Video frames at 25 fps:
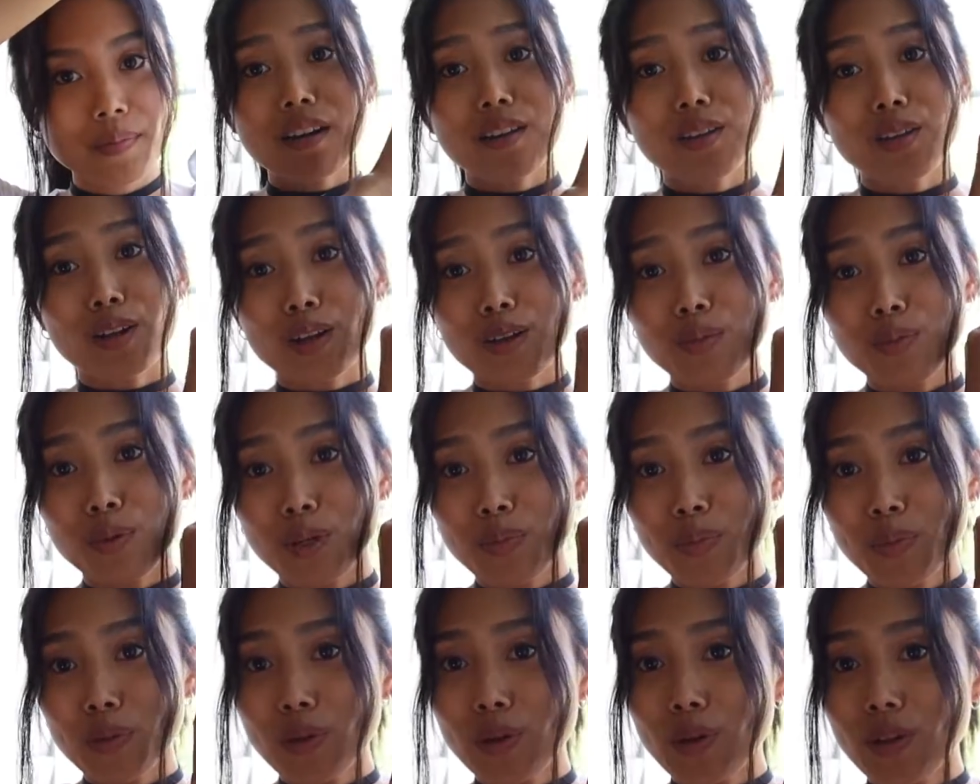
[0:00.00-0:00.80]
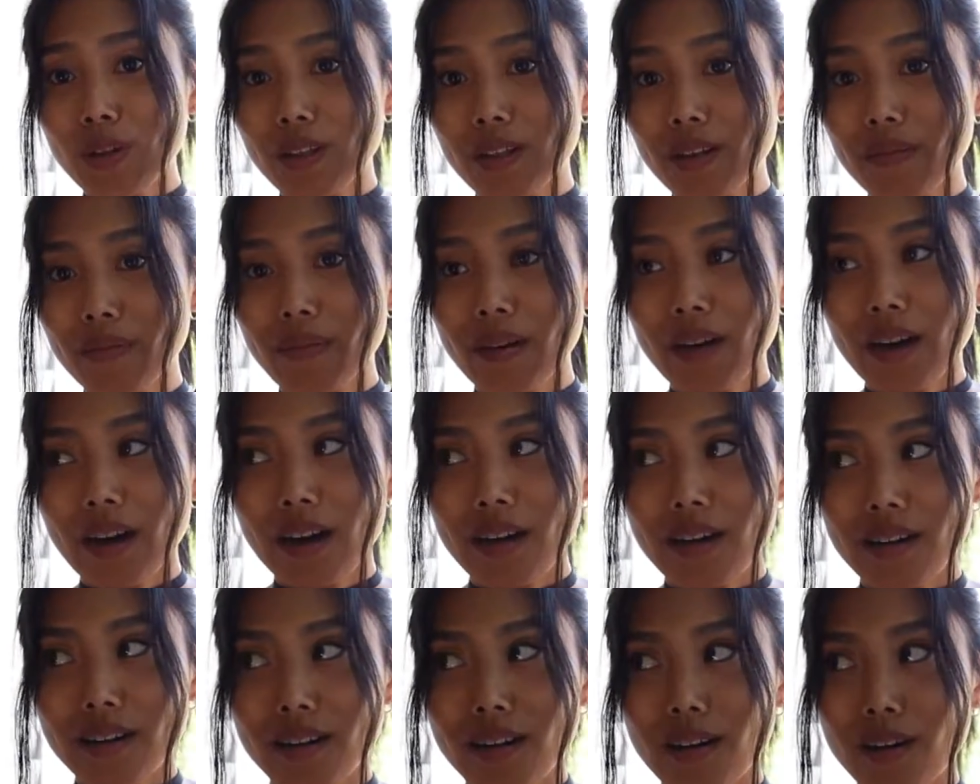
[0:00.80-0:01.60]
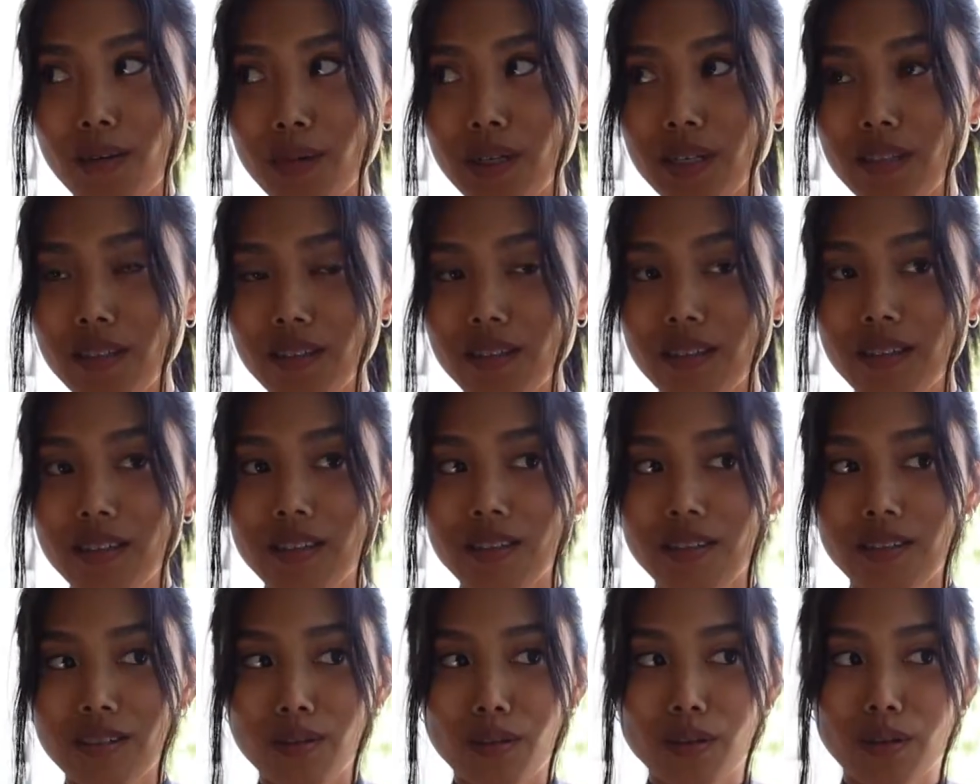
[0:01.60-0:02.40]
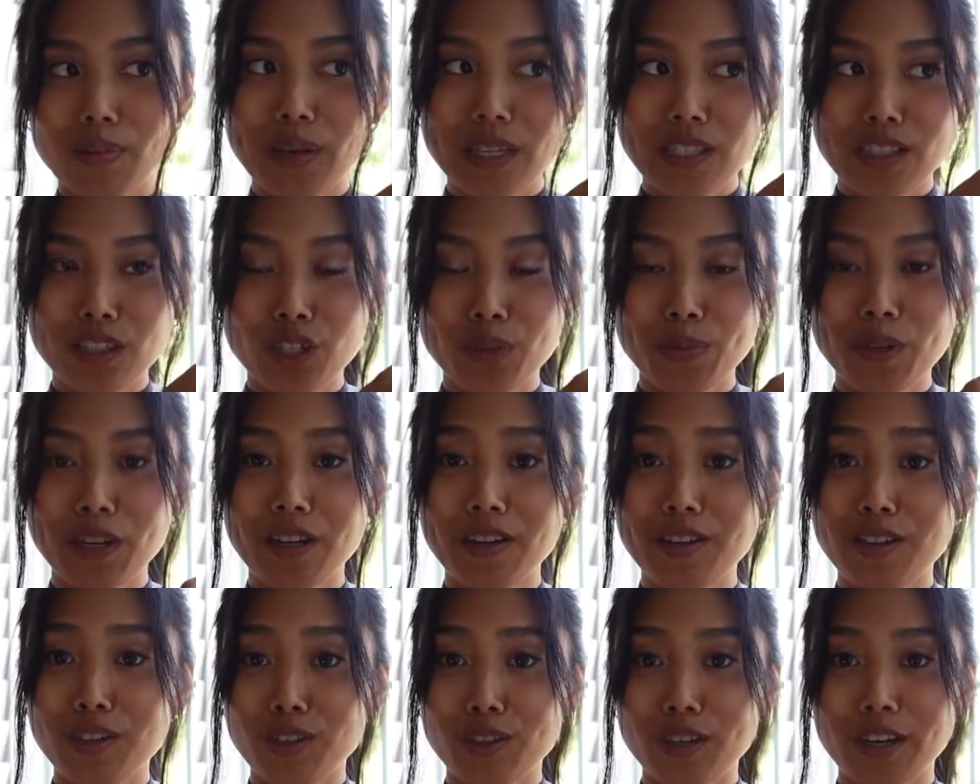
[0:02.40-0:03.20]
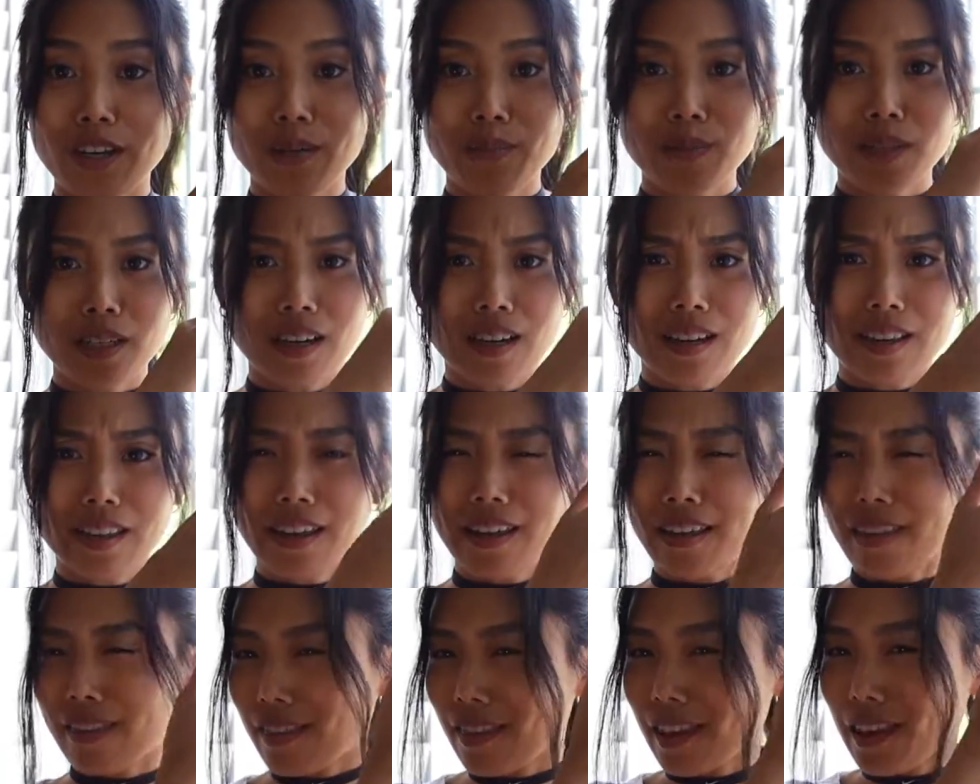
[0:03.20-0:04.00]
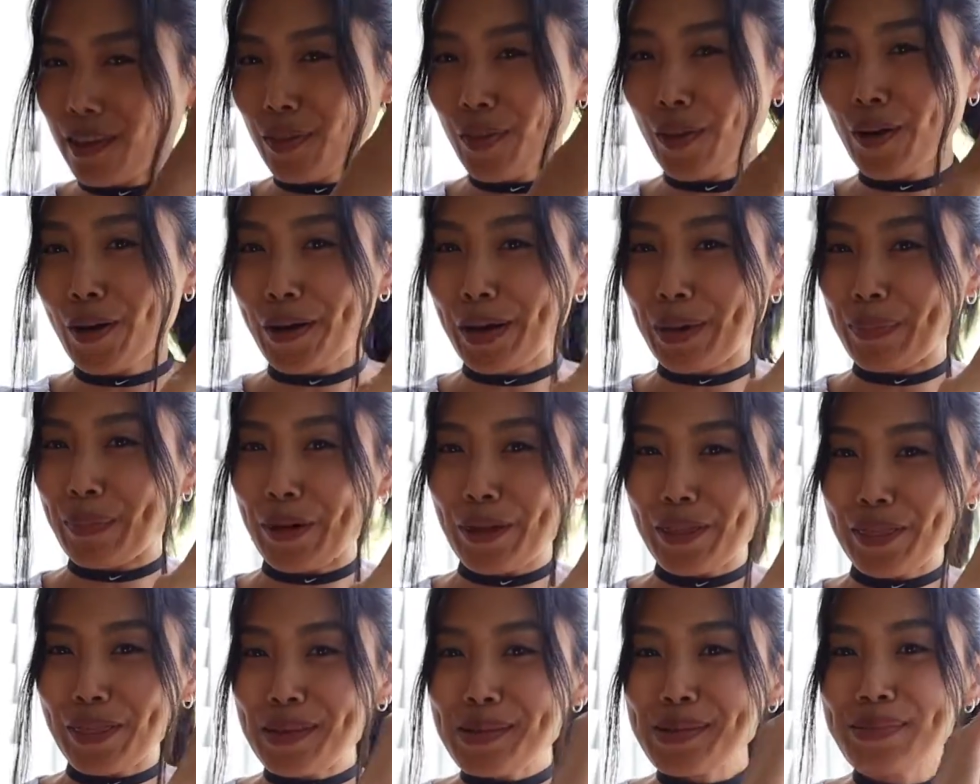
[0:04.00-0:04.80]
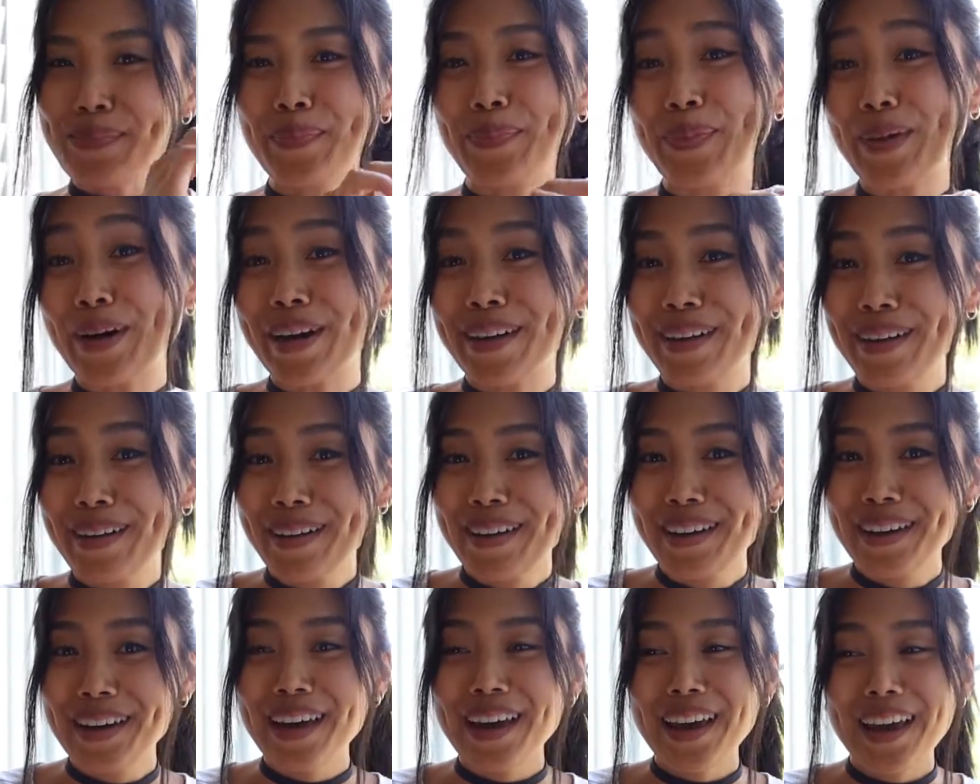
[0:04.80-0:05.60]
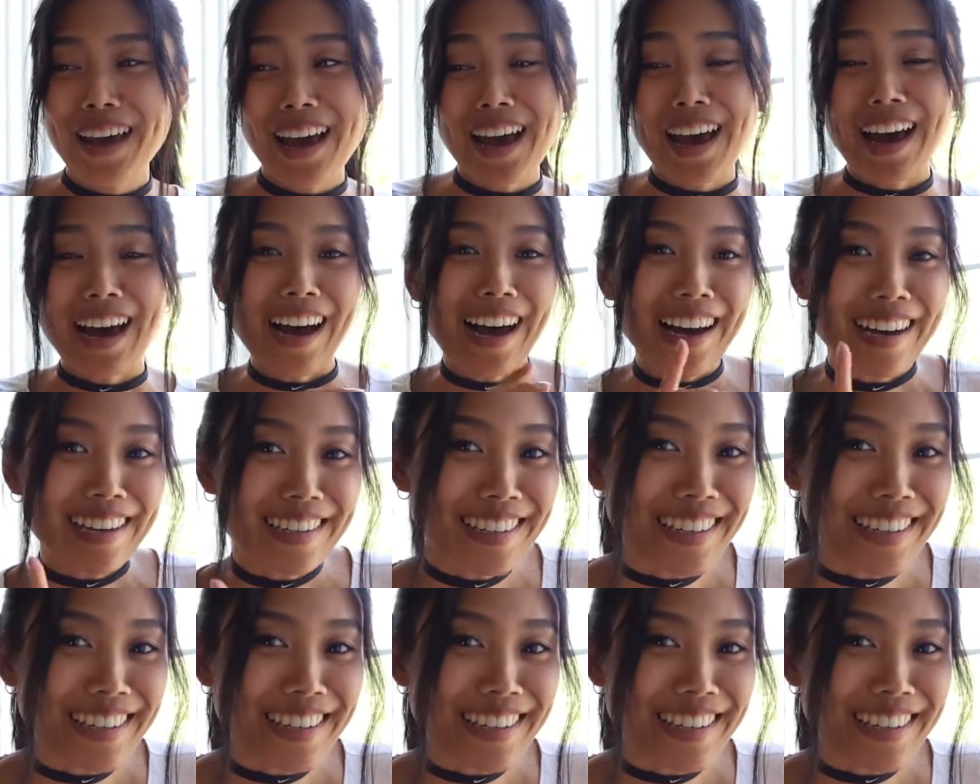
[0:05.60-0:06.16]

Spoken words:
I had a lot of people comment or message me on Instagram saying that they thought I bought this, but I